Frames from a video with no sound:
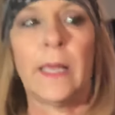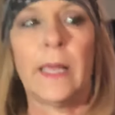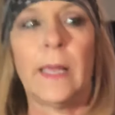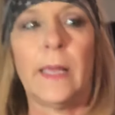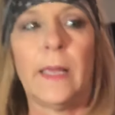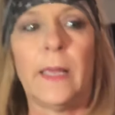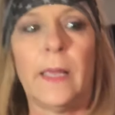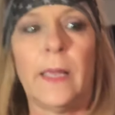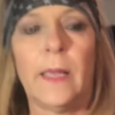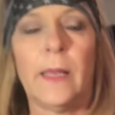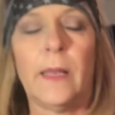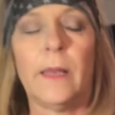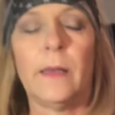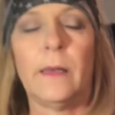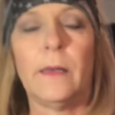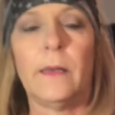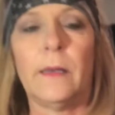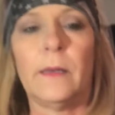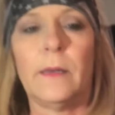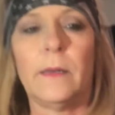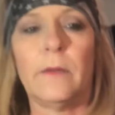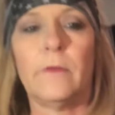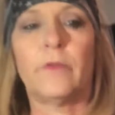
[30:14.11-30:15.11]

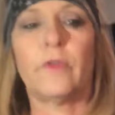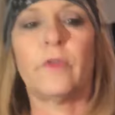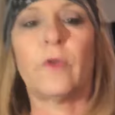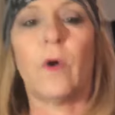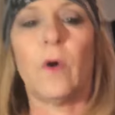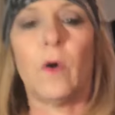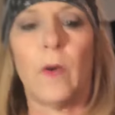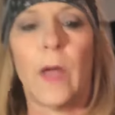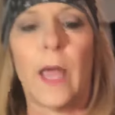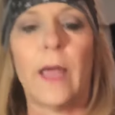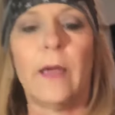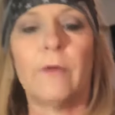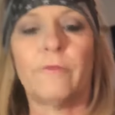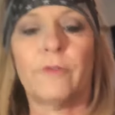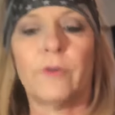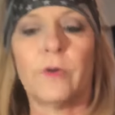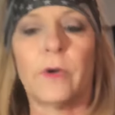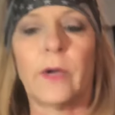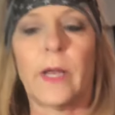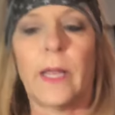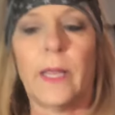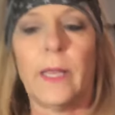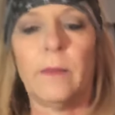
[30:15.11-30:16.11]
And so
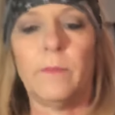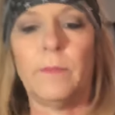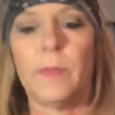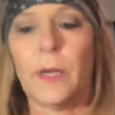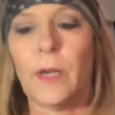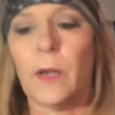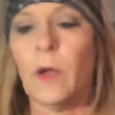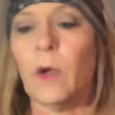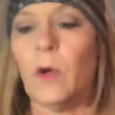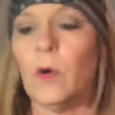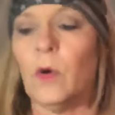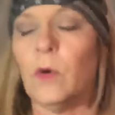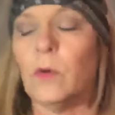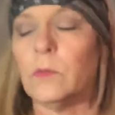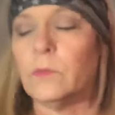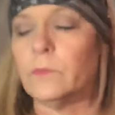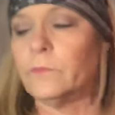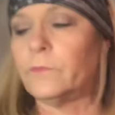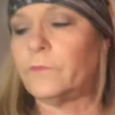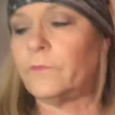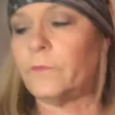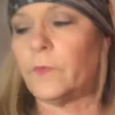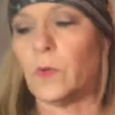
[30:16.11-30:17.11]
after I had been
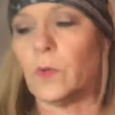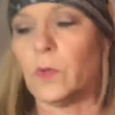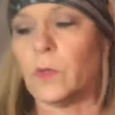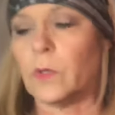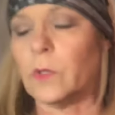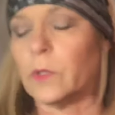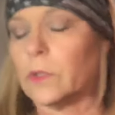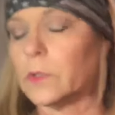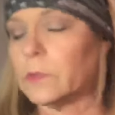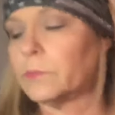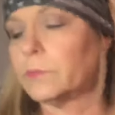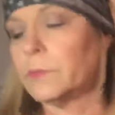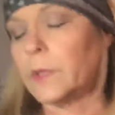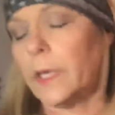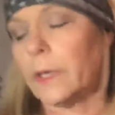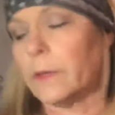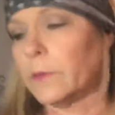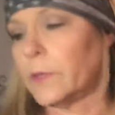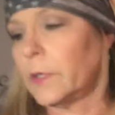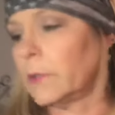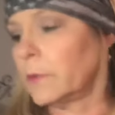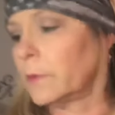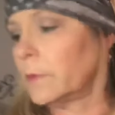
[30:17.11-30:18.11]
home for, I
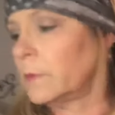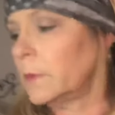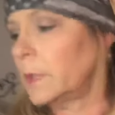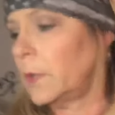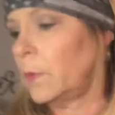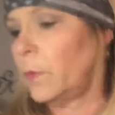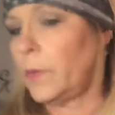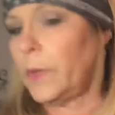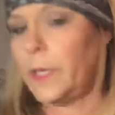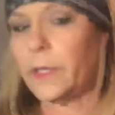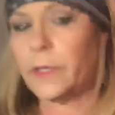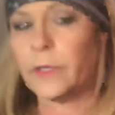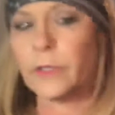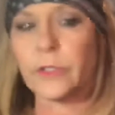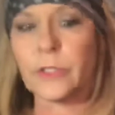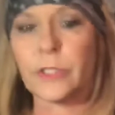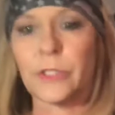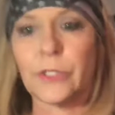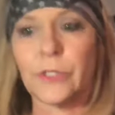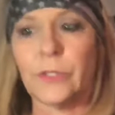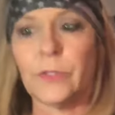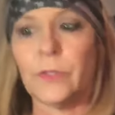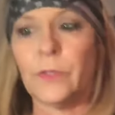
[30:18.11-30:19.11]
don't know, a week or
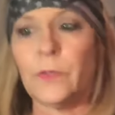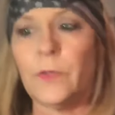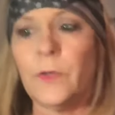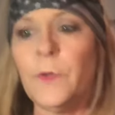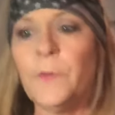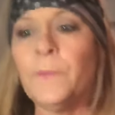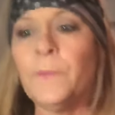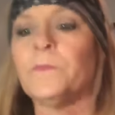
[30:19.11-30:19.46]
two,